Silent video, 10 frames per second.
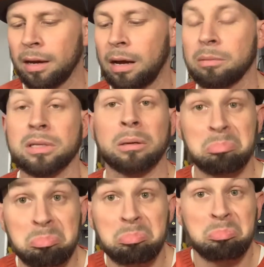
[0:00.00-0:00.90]
I was like,
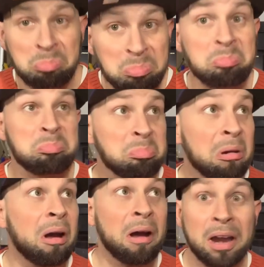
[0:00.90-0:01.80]

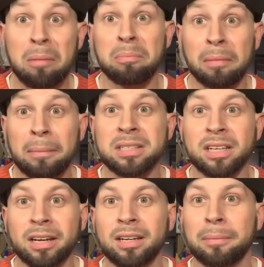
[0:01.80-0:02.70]
all right, I'm
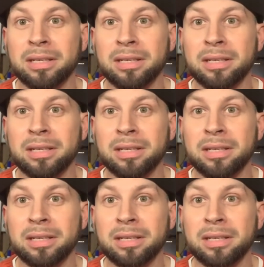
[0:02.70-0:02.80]
excited.